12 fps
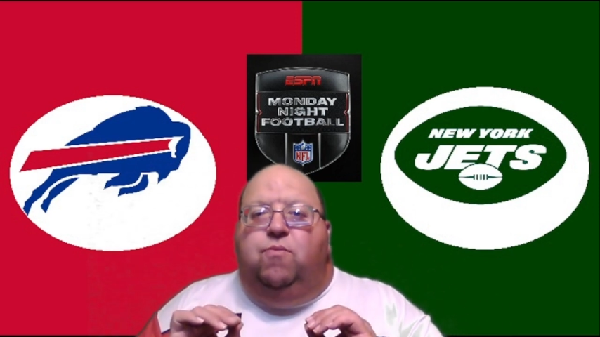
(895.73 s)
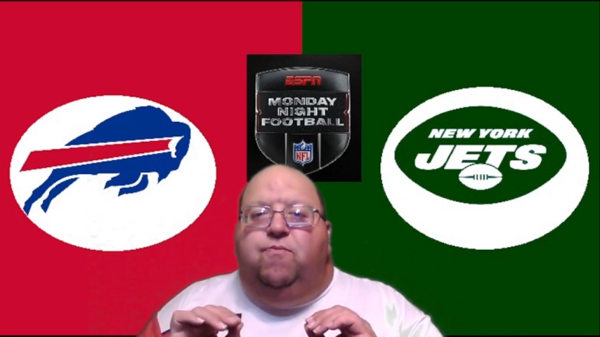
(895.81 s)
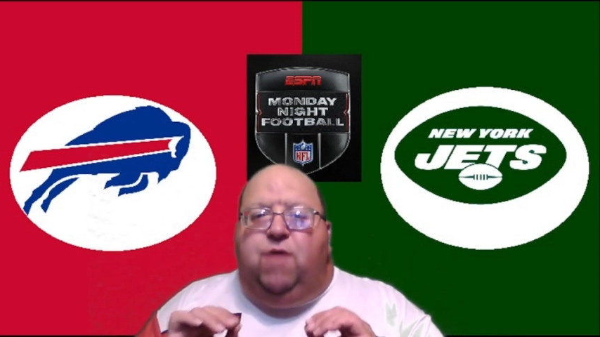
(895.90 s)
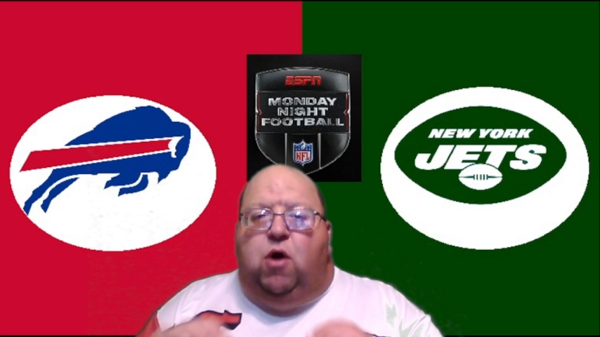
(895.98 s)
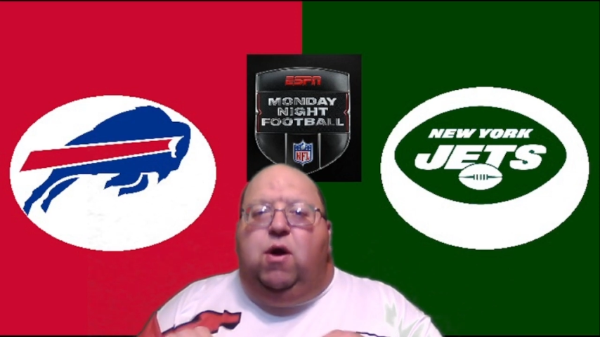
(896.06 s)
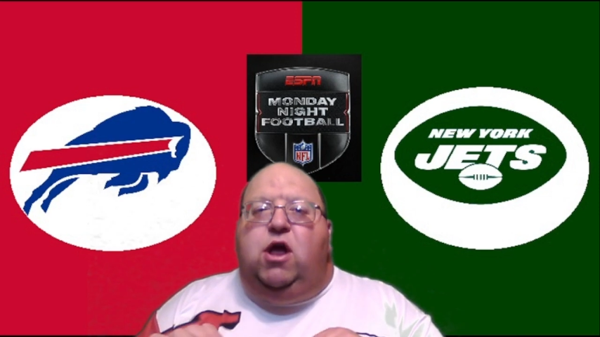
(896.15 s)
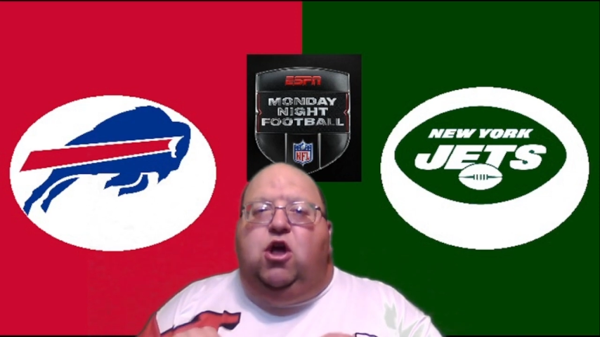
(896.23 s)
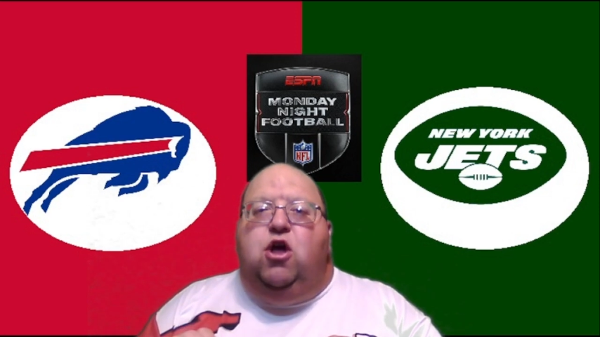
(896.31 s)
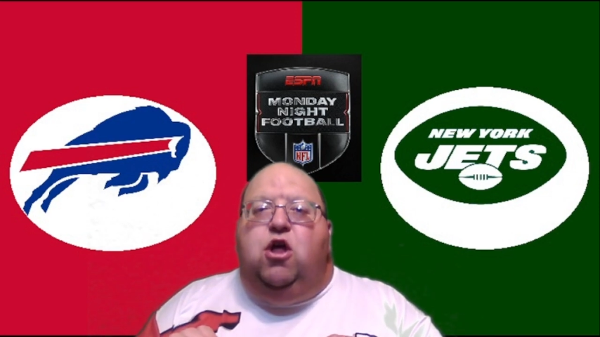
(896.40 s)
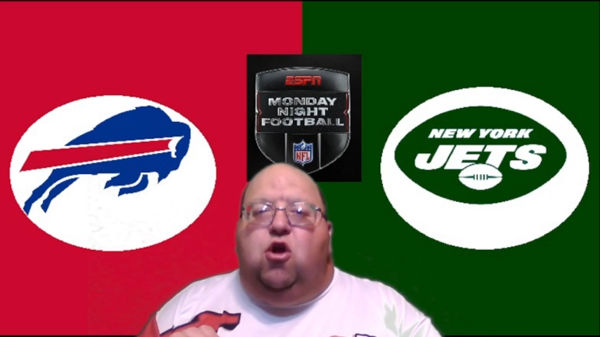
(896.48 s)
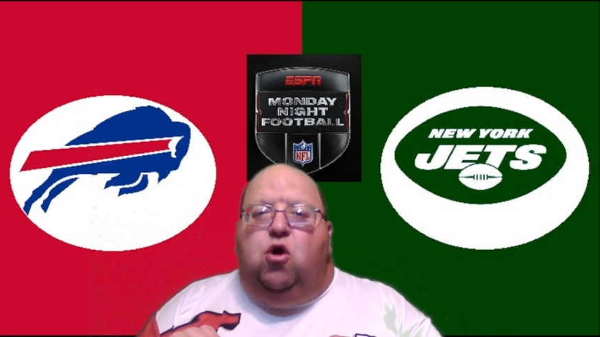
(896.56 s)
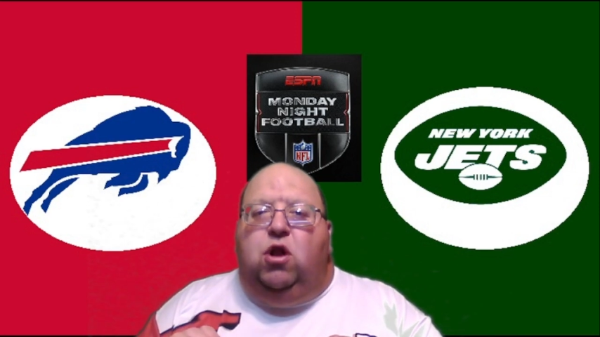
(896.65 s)
very
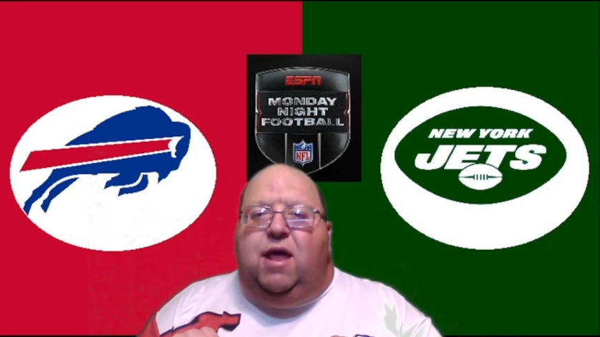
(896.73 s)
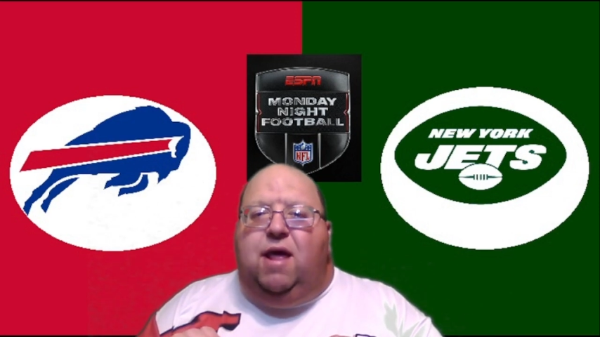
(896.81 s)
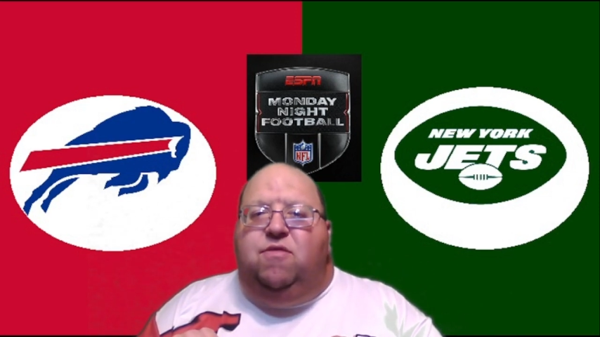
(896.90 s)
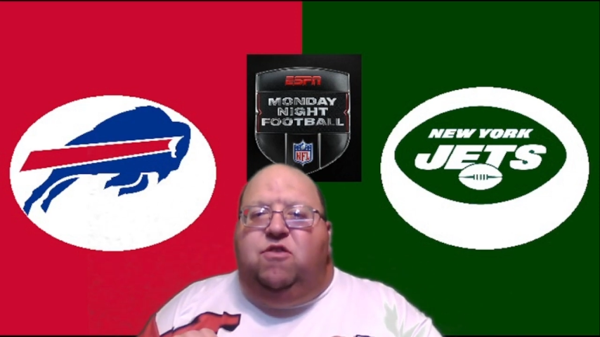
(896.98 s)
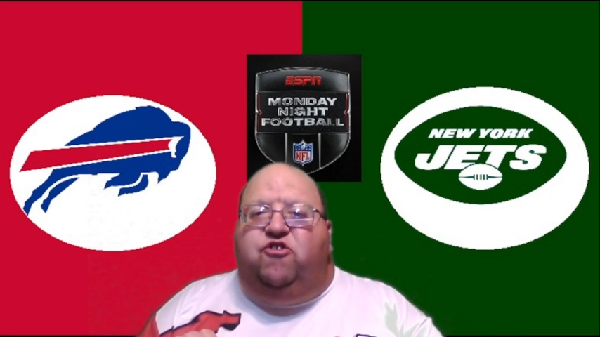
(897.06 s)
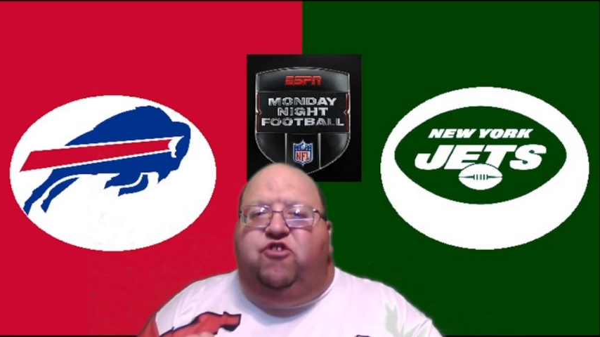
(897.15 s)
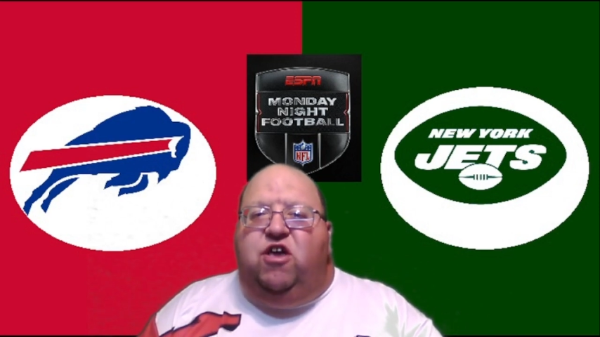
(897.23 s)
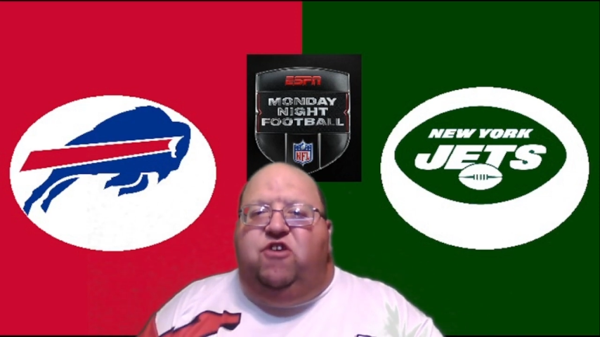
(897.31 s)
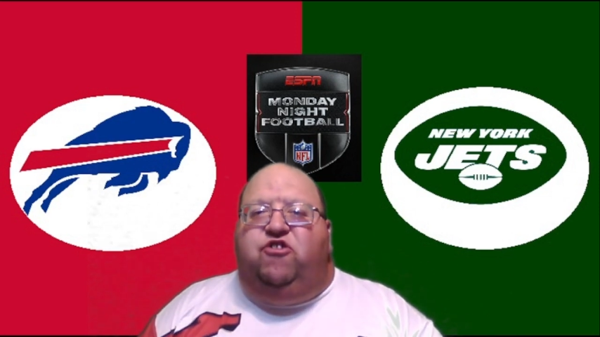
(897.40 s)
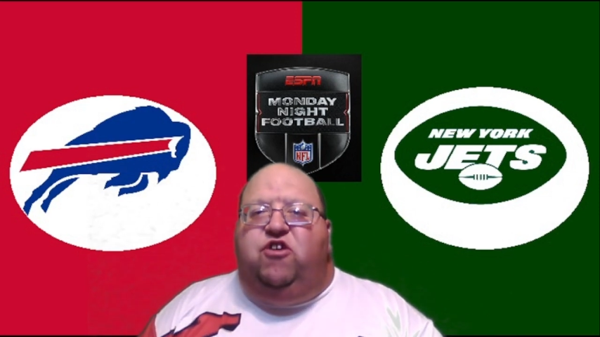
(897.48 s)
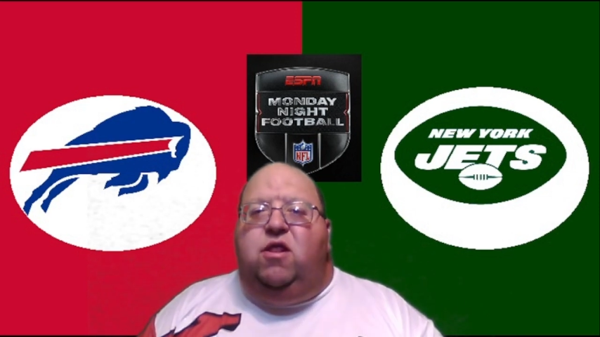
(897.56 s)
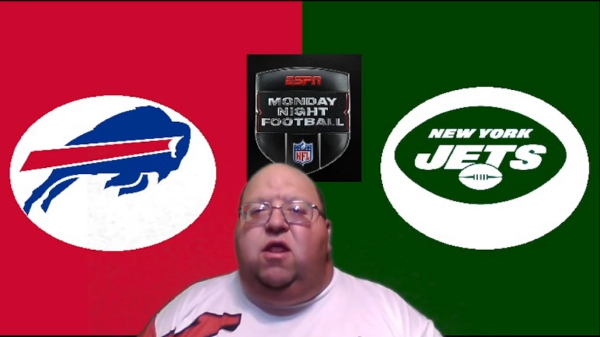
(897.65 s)
good early in the
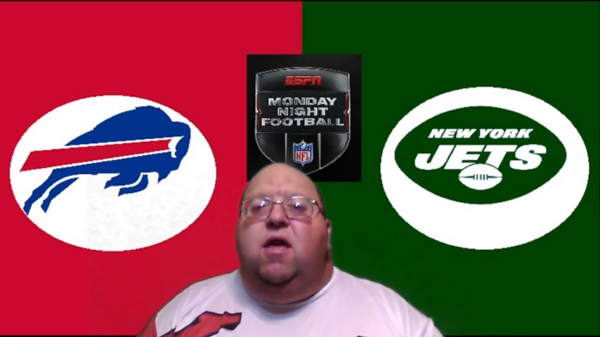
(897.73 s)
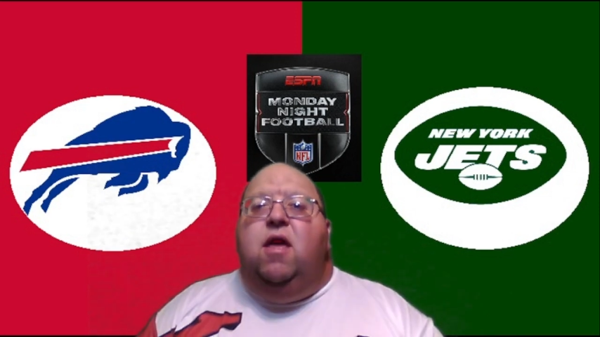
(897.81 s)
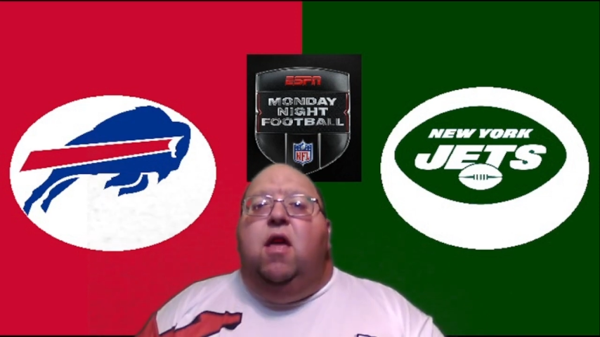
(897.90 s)
season,